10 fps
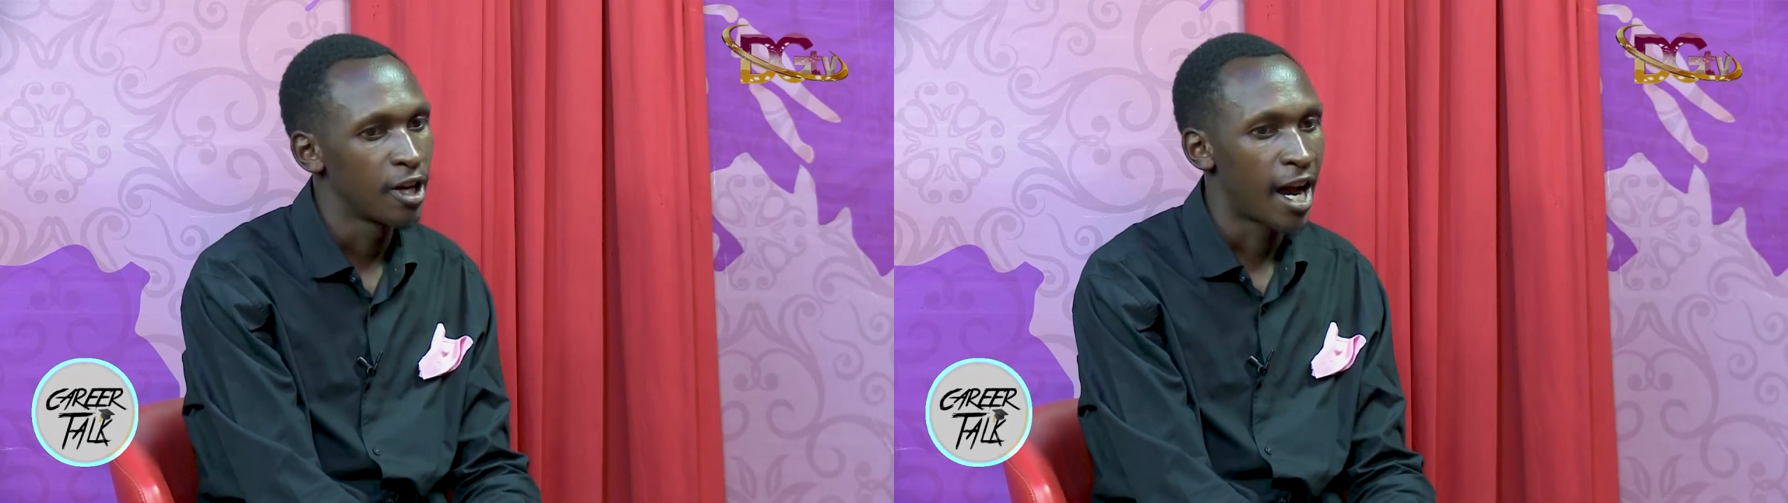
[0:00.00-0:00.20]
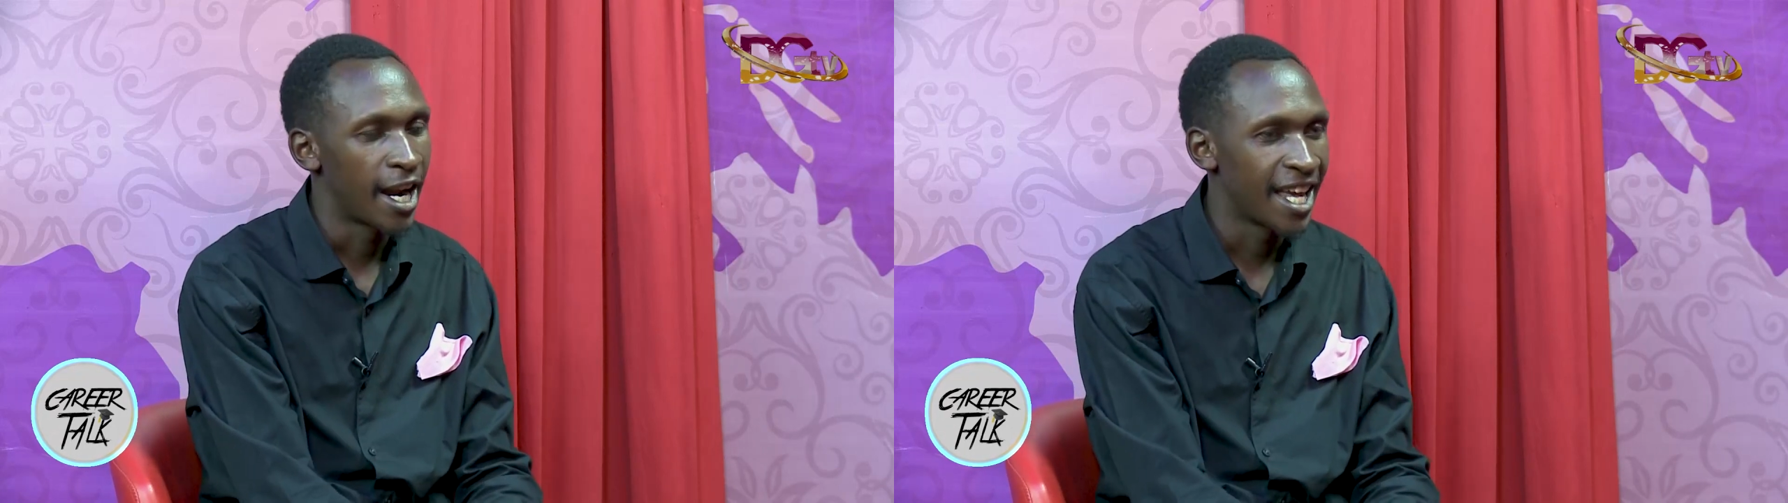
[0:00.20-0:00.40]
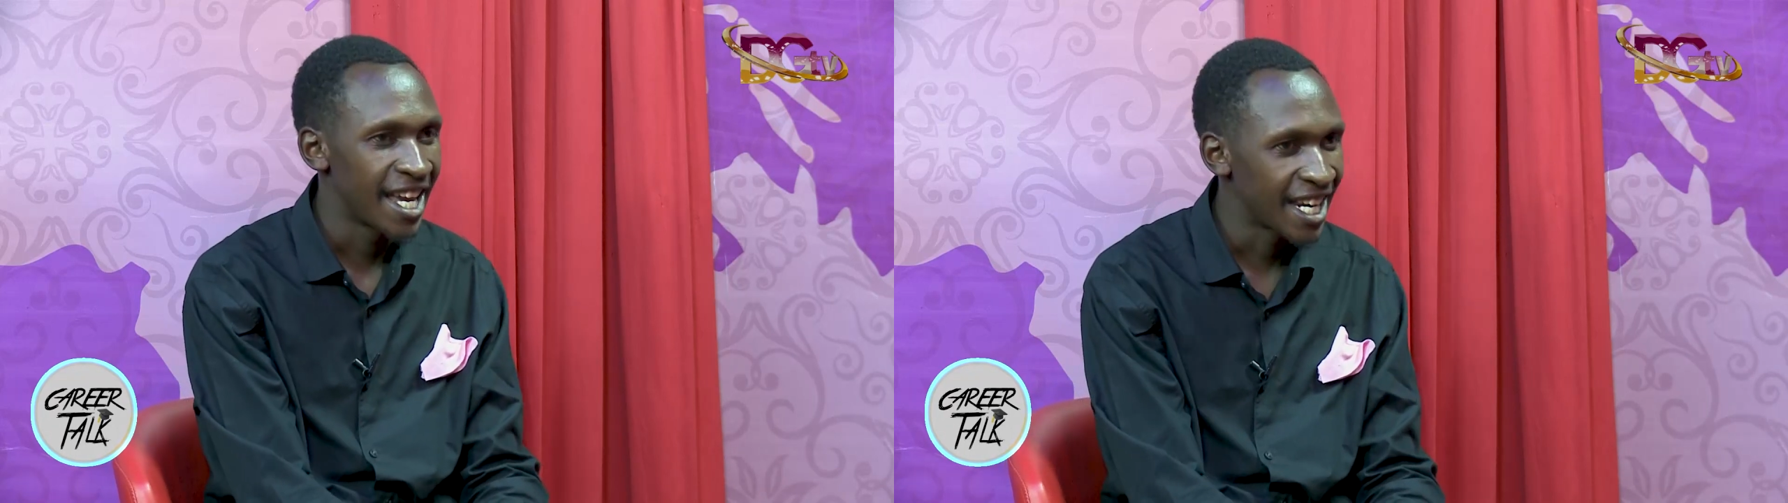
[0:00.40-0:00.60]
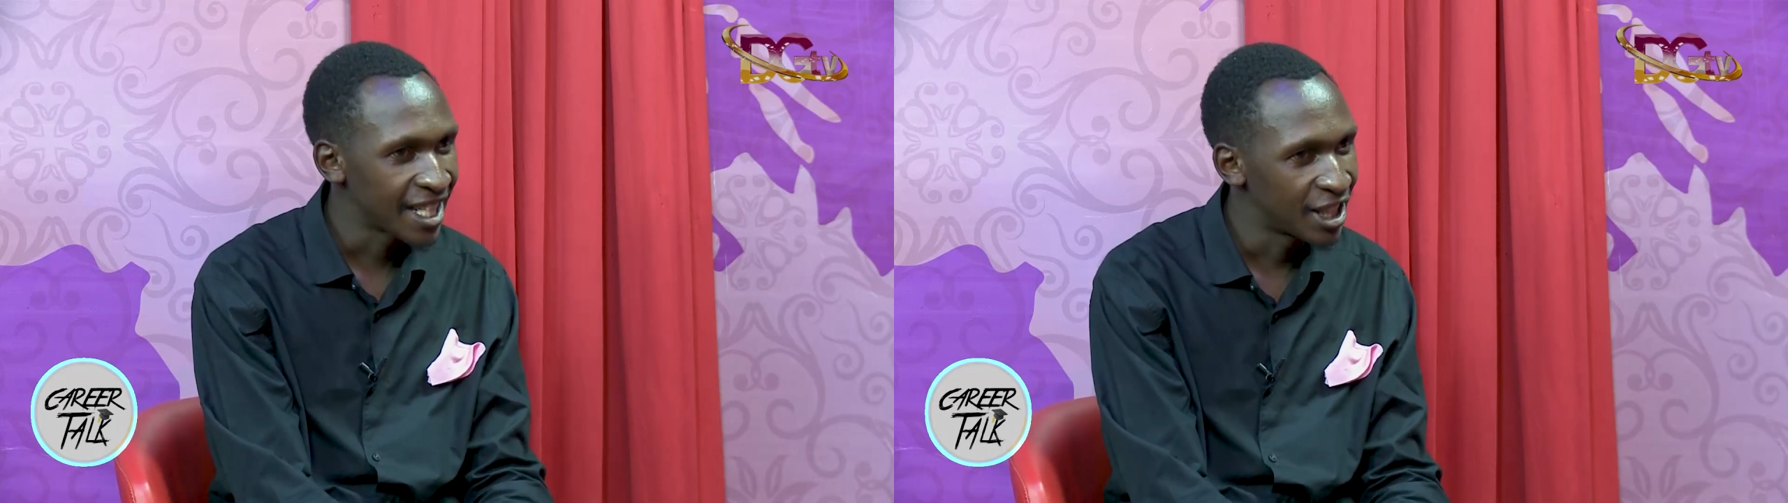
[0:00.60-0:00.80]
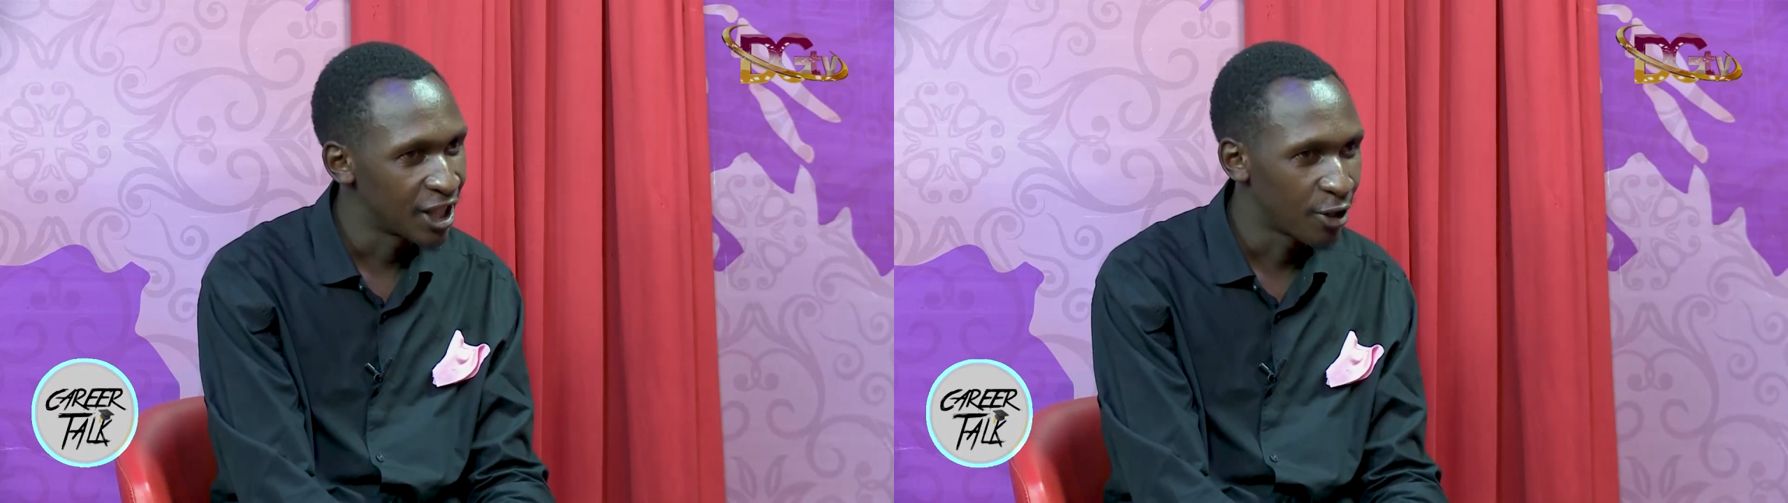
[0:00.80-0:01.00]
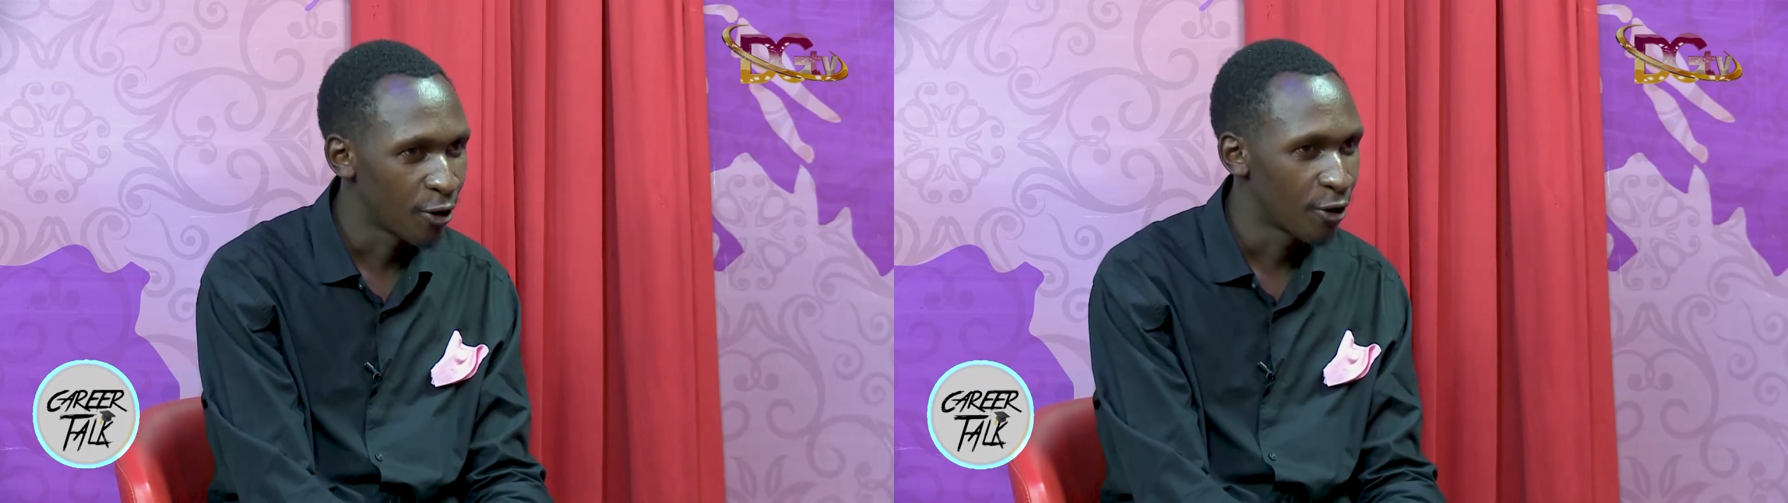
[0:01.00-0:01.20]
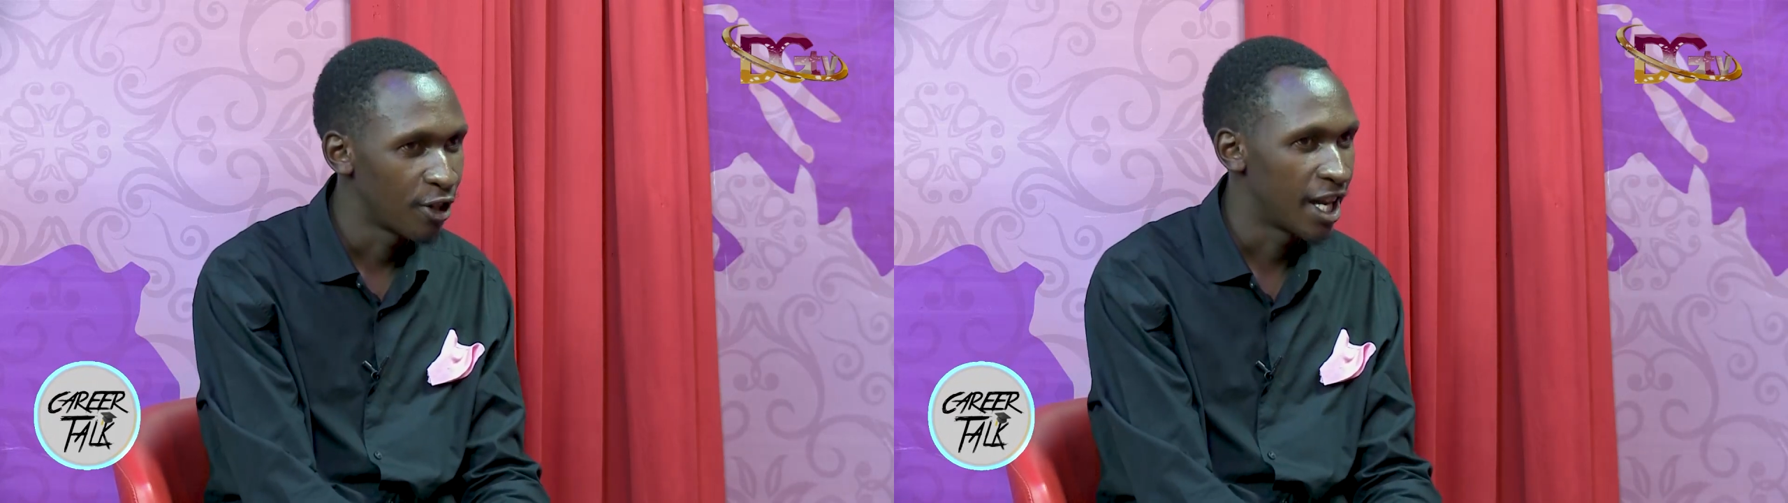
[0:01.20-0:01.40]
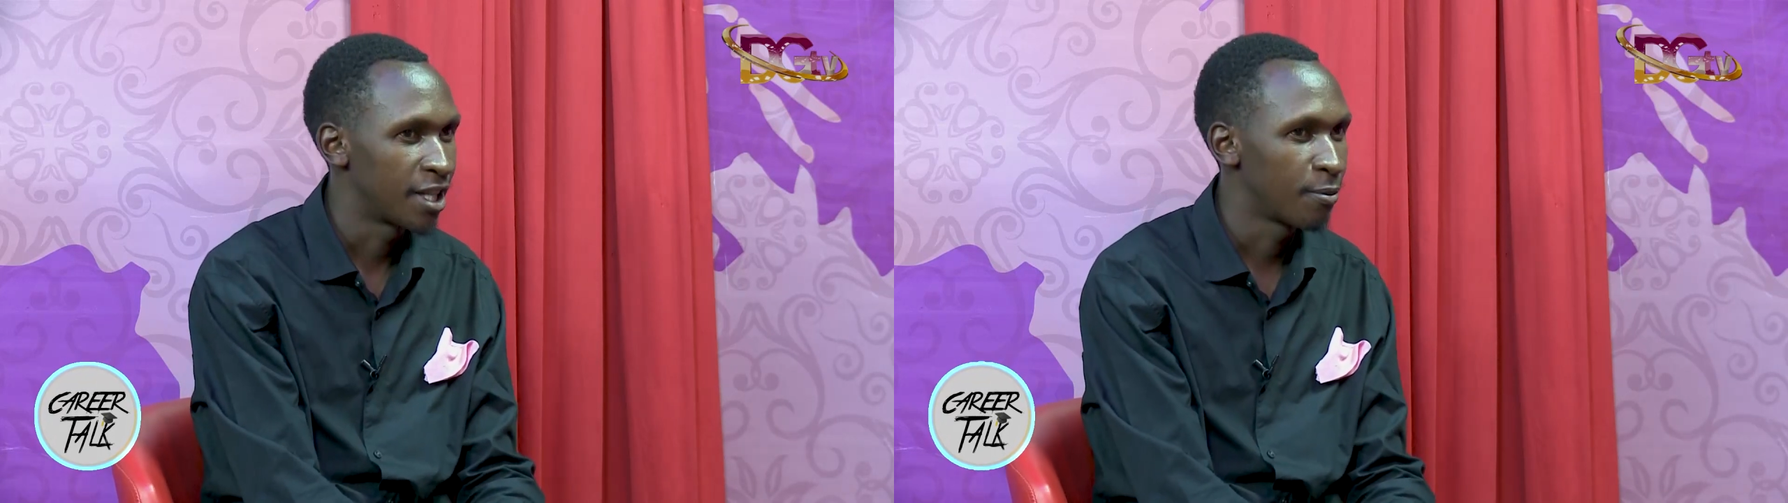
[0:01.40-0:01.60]
at the electrical,
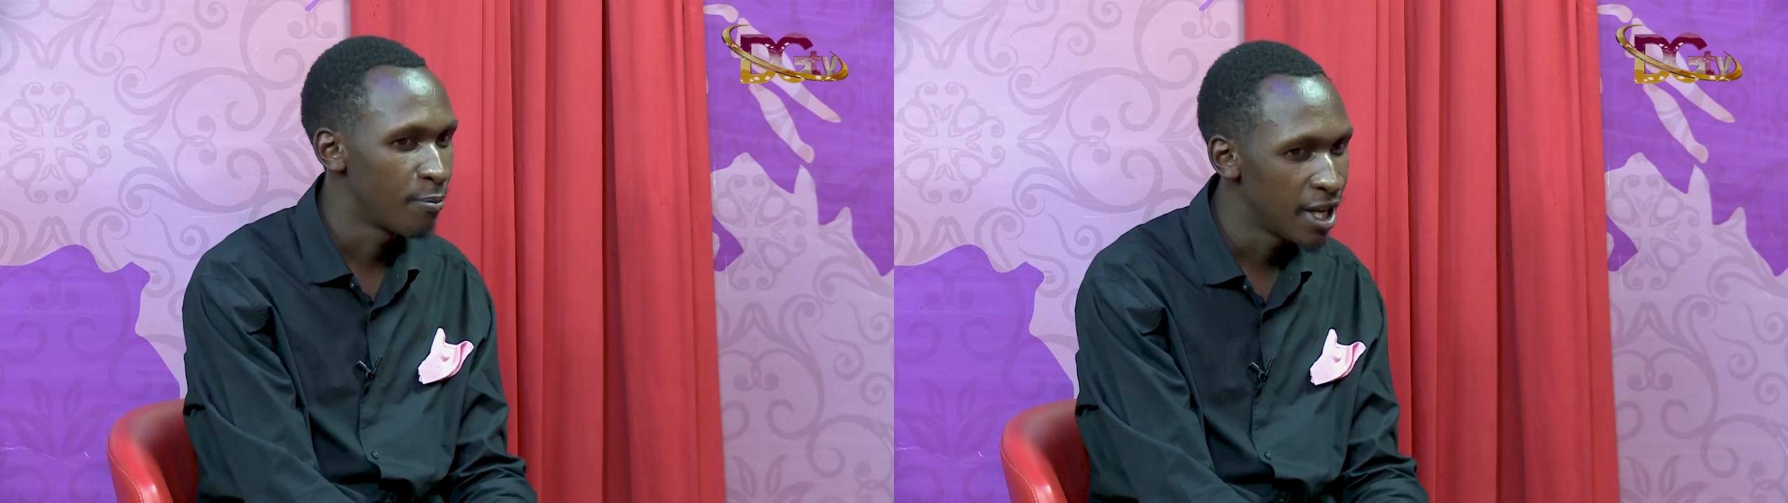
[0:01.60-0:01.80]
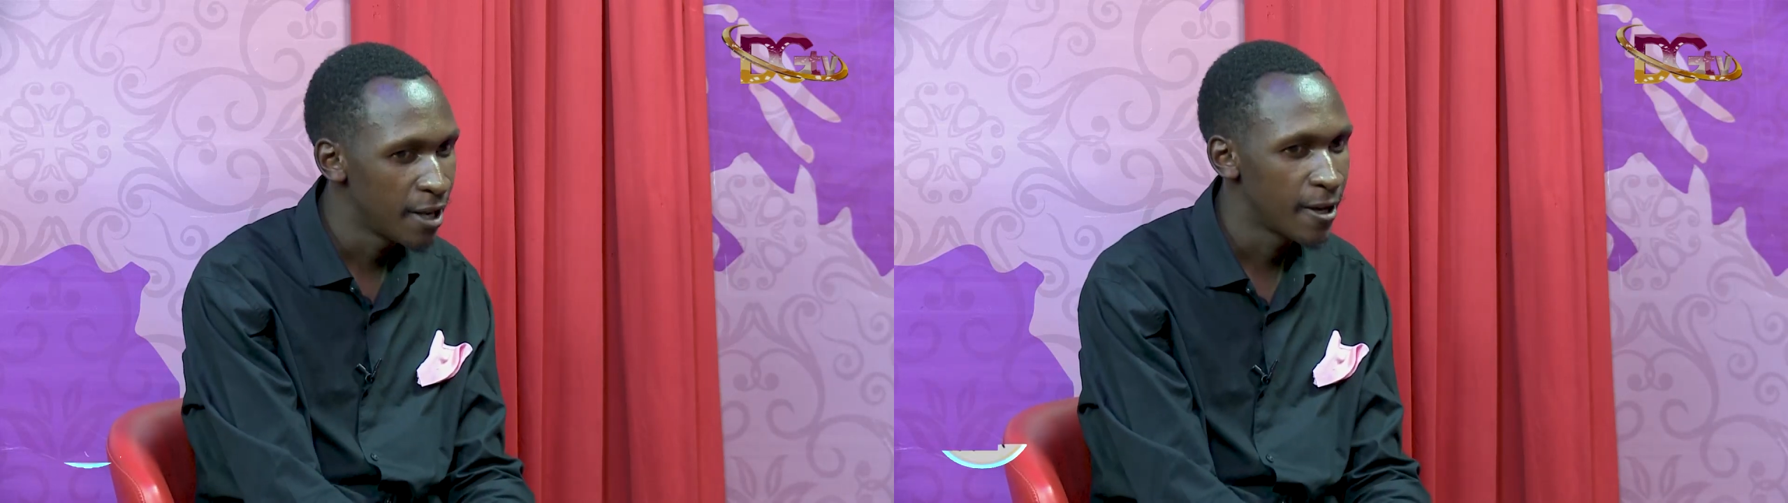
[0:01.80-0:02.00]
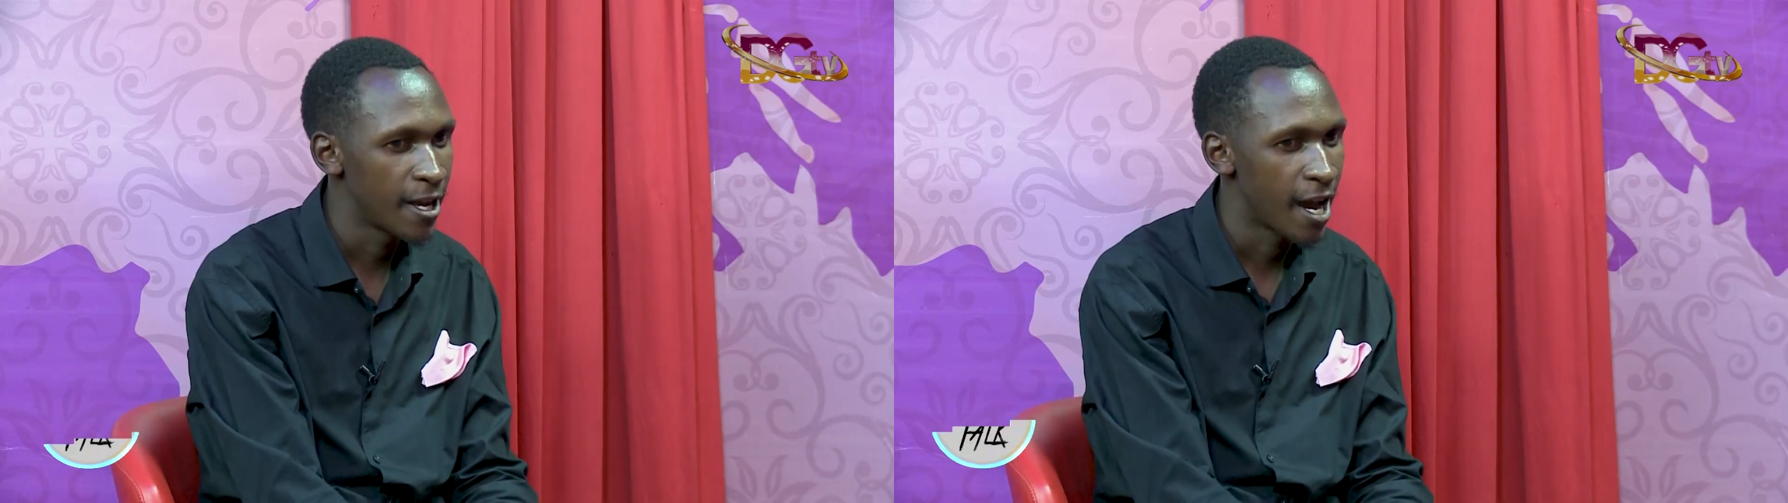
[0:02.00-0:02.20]
there is many